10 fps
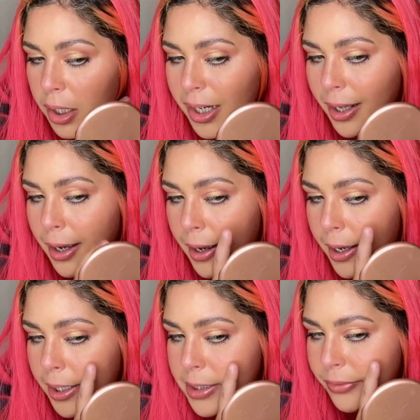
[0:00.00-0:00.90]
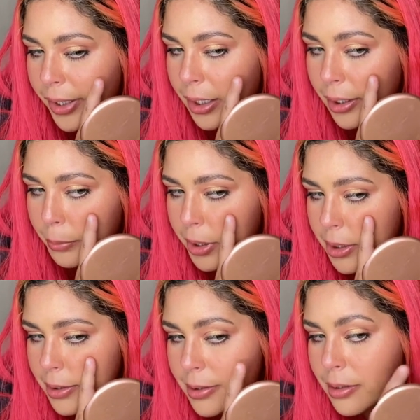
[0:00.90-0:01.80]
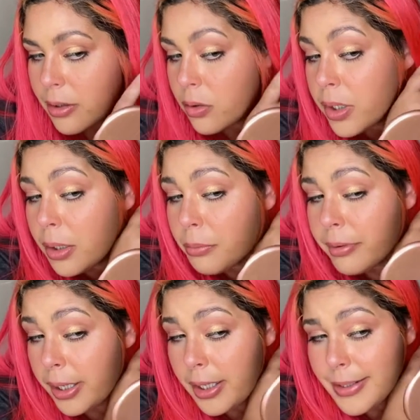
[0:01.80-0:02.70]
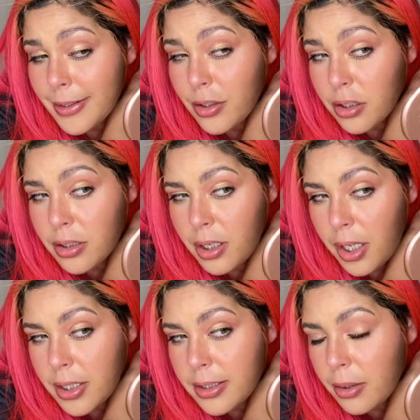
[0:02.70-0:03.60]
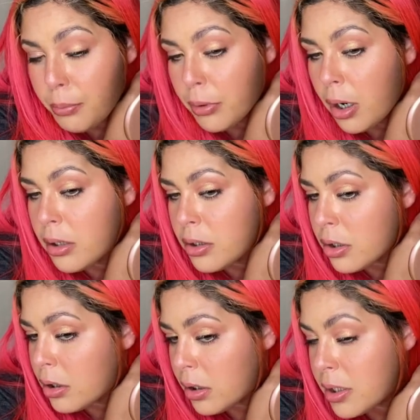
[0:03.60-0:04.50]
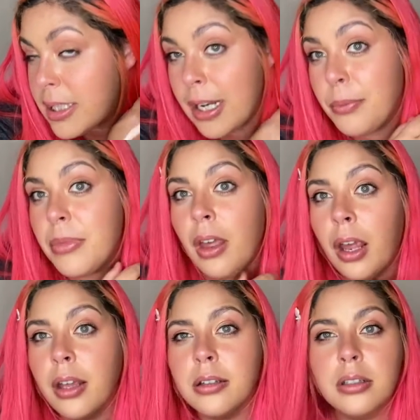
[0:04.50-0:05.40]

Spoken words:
It has faded, but it's still in place. It looks nice. The bronzer, same thing.